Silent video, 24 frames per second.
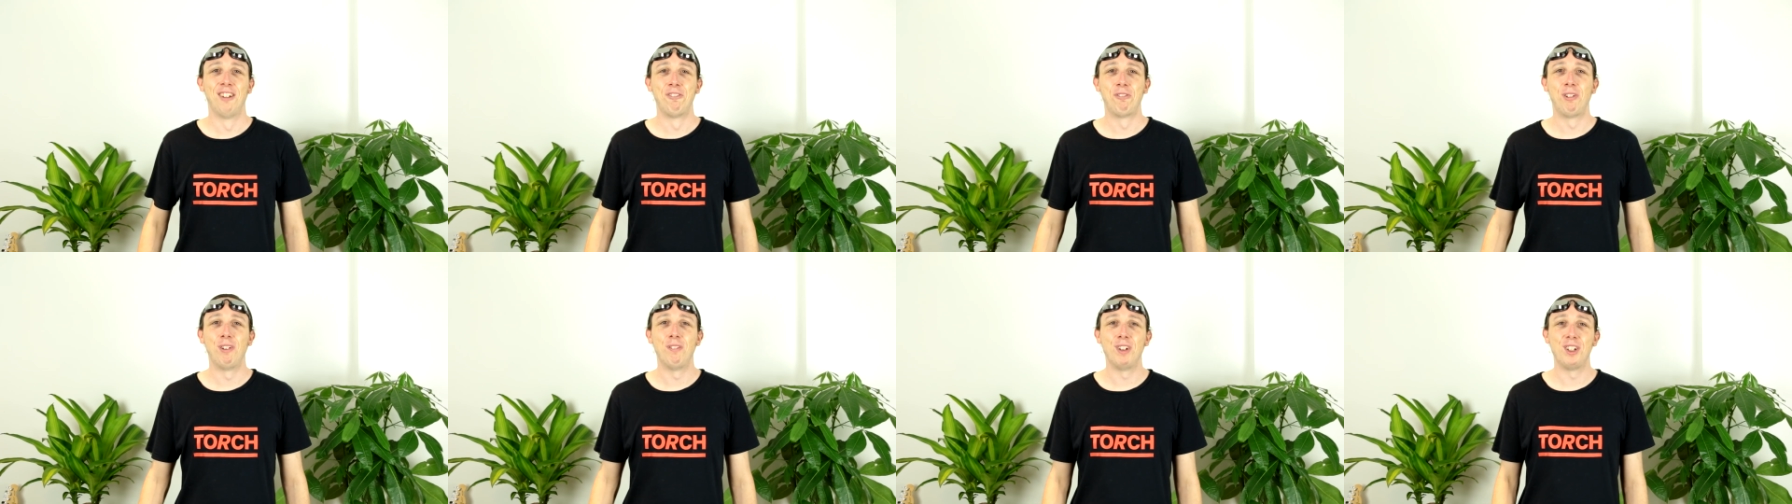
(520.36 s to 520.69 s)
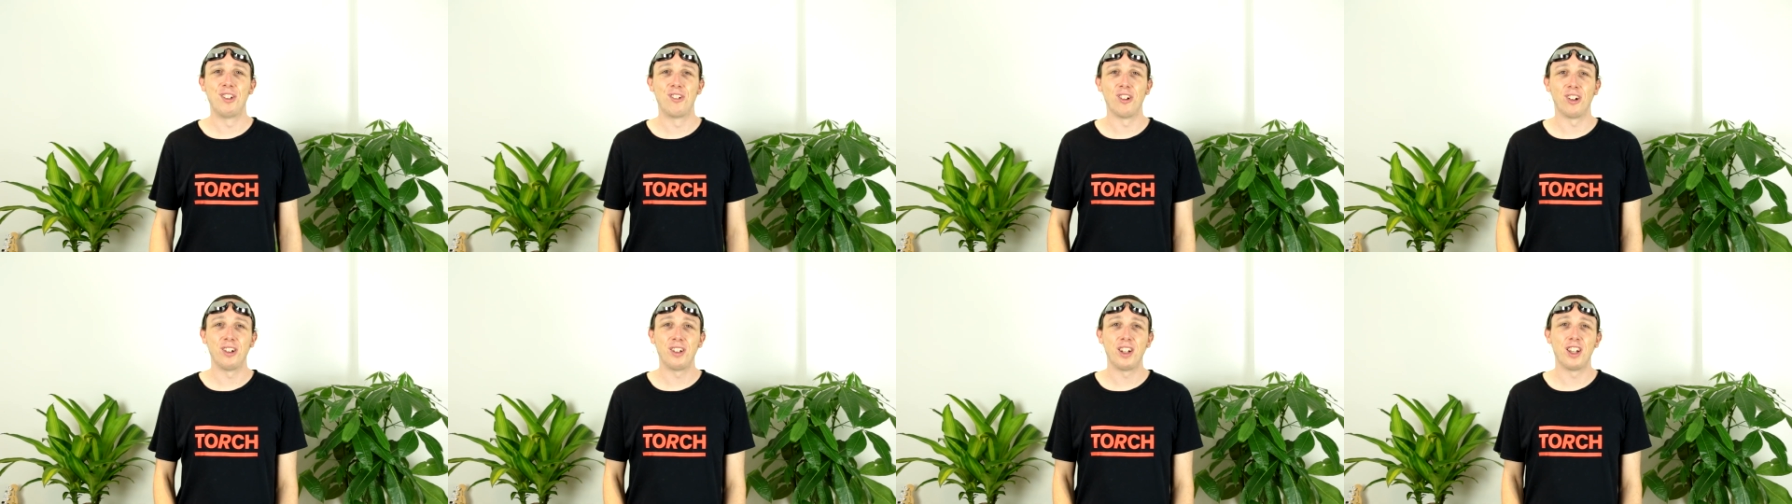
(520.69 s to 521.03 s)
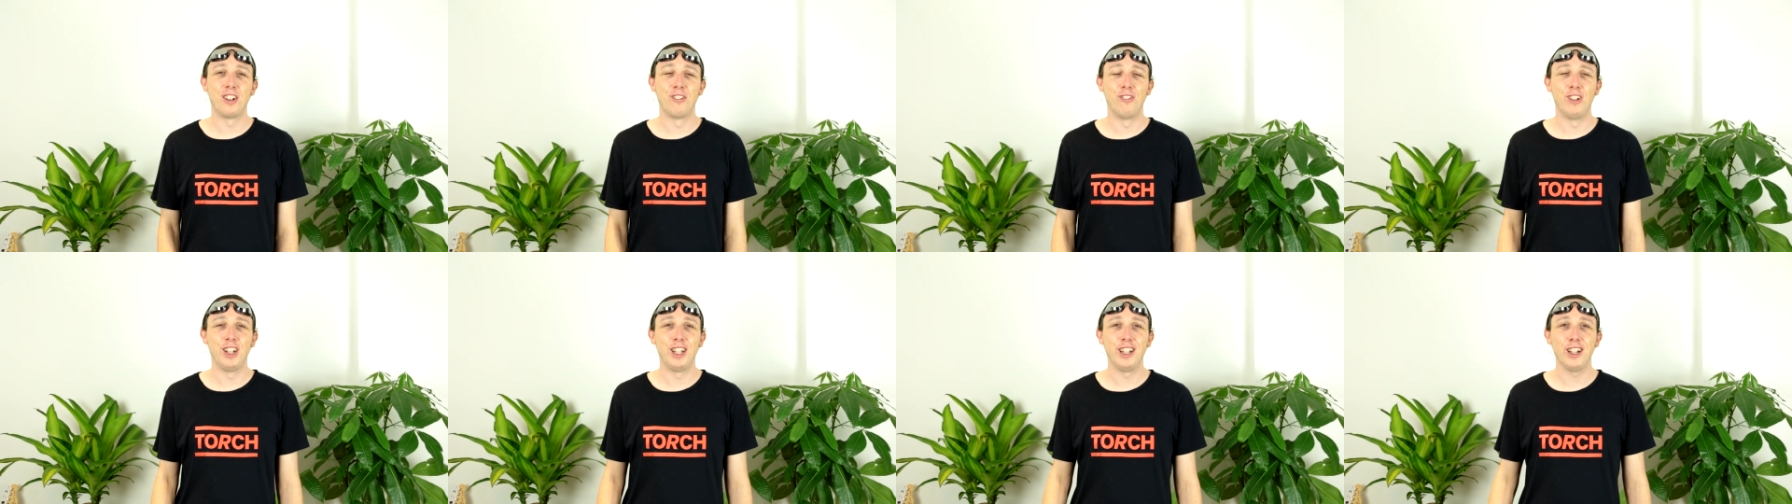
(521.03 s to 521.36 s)
If you've enjoyed
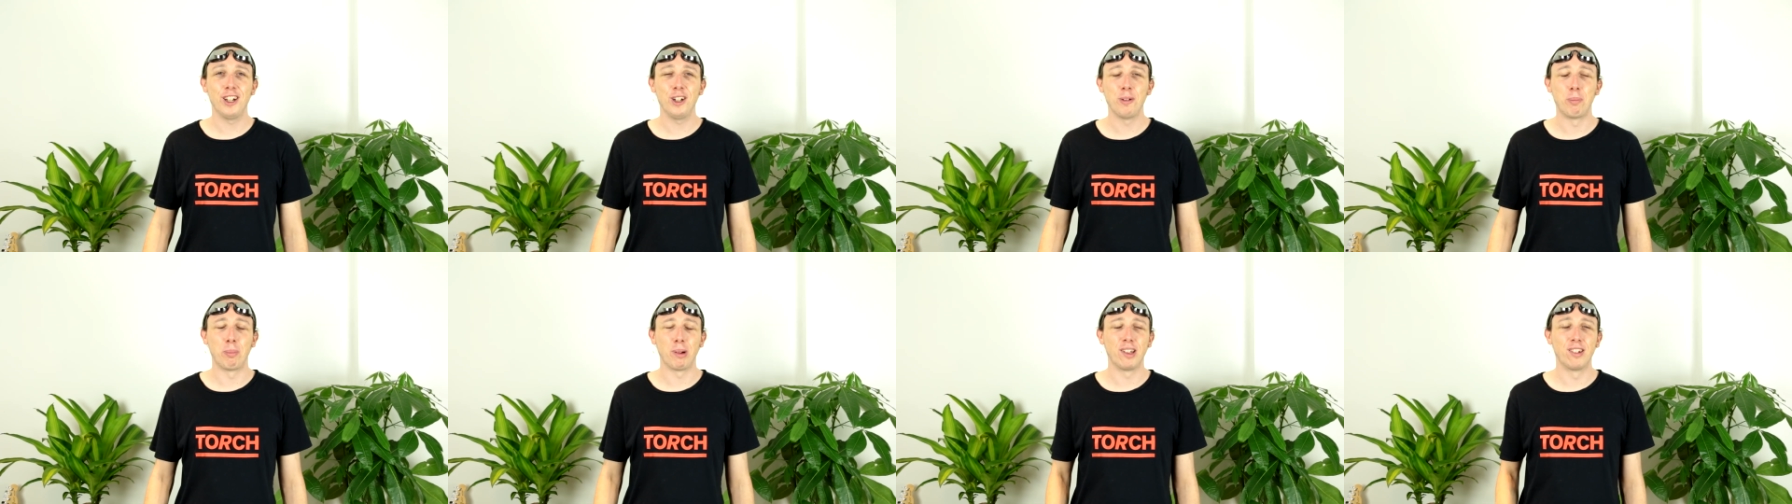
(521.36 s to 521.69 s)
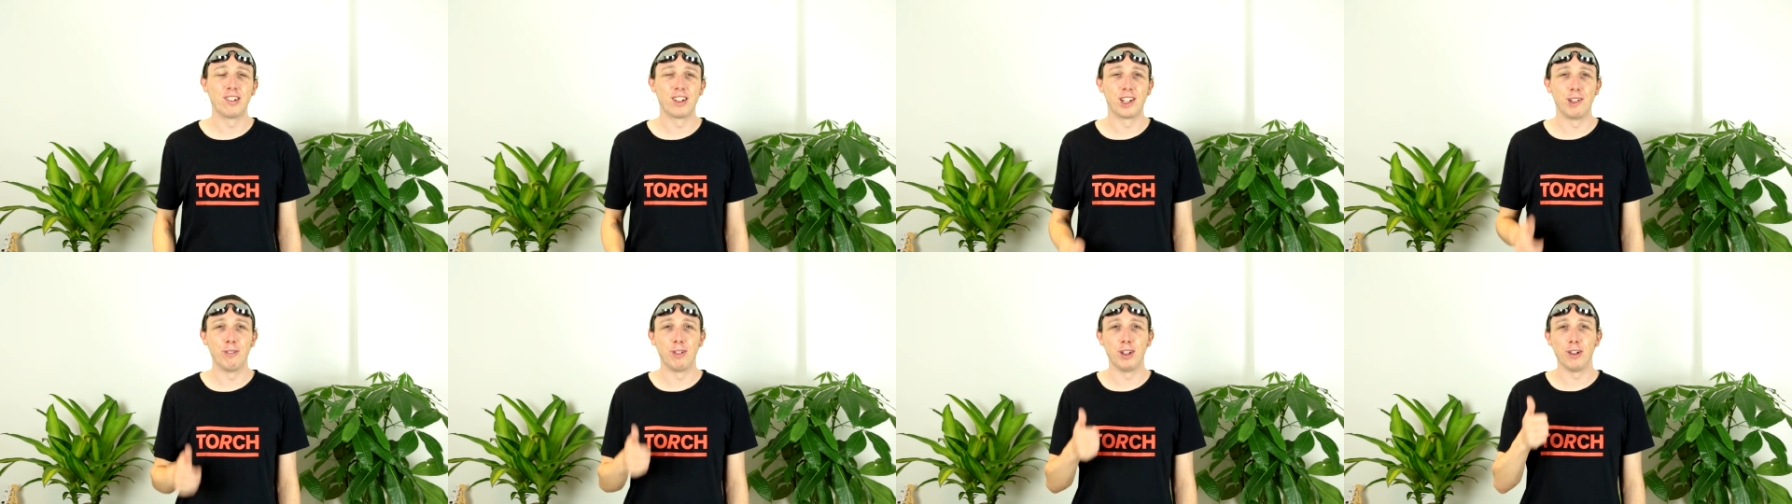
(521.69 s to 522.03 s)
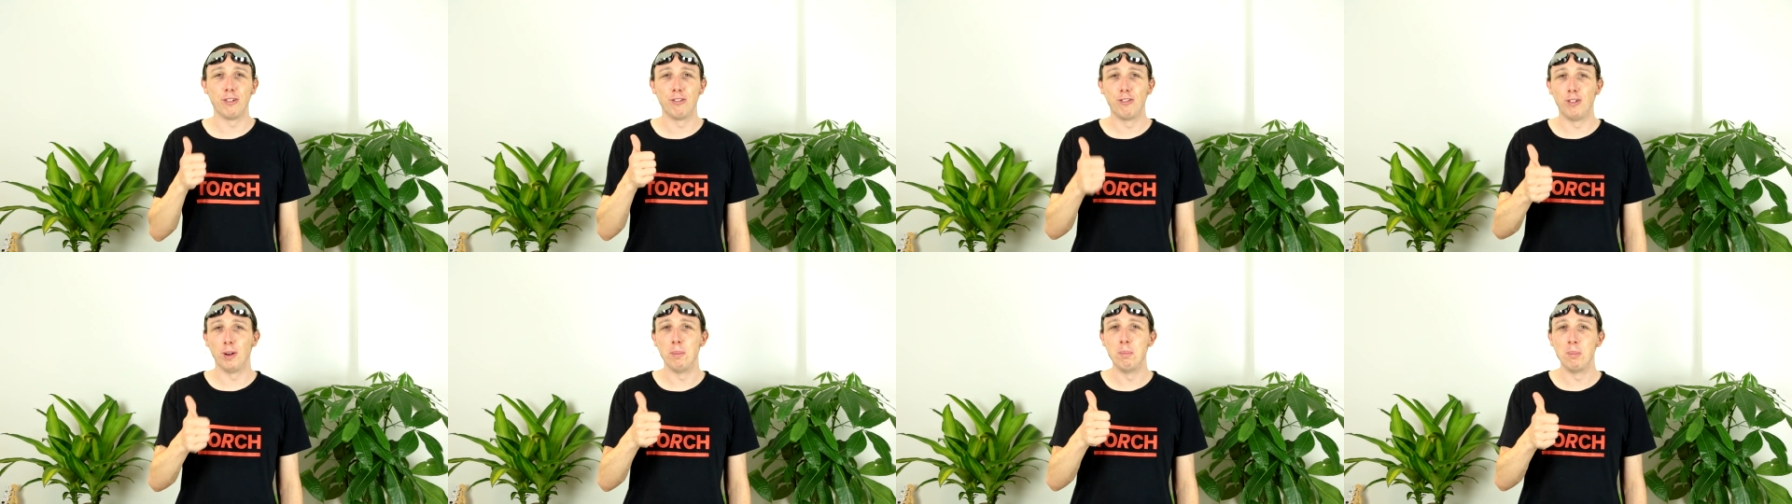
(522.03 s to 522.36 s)
this video, please give it a
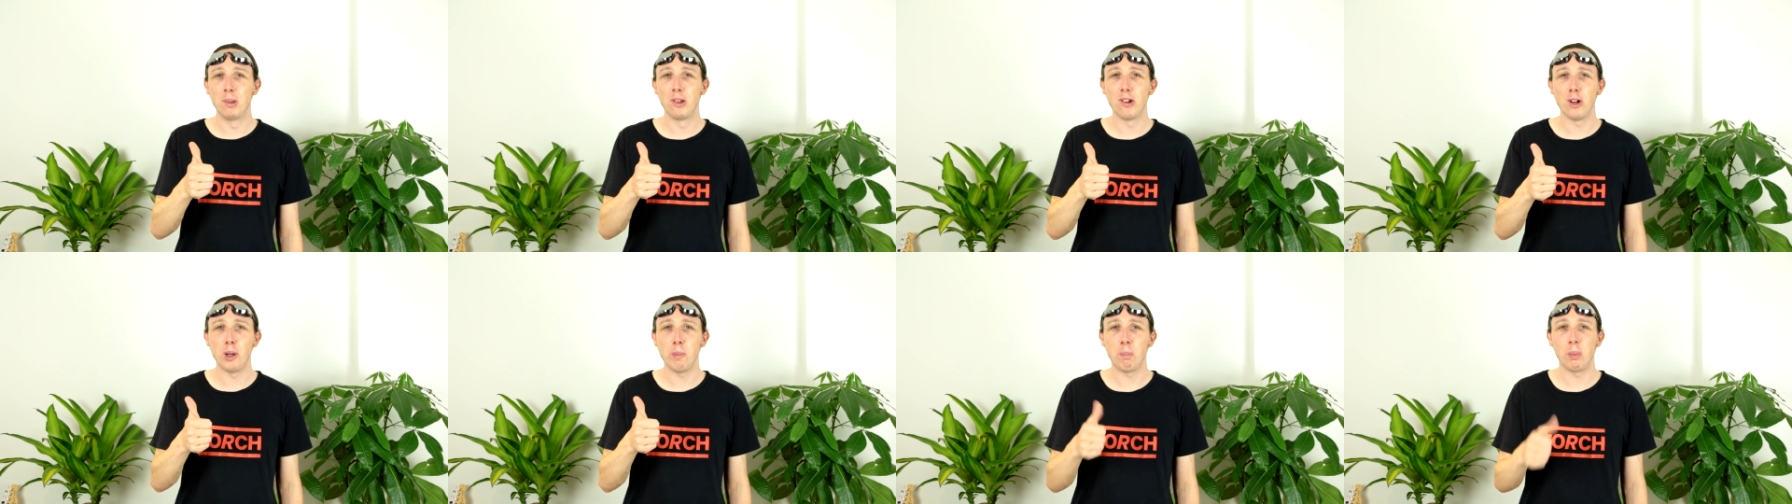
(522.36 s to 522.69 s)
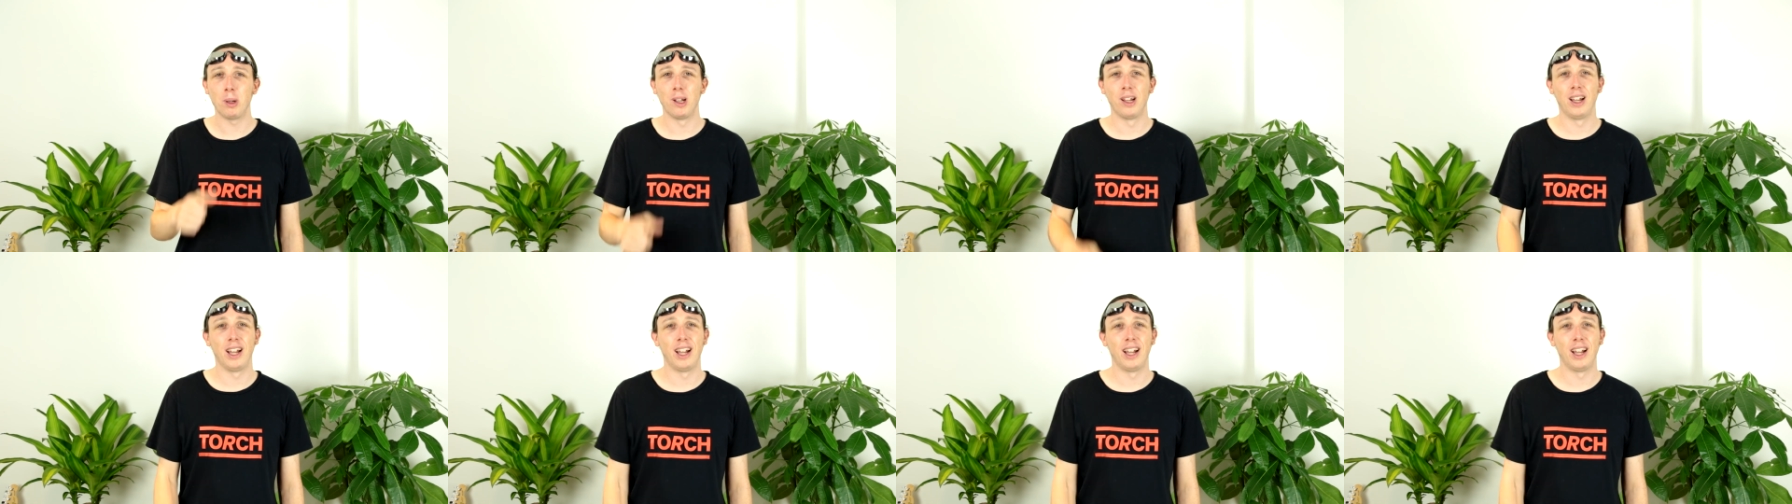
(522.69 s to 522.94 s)
thumbs up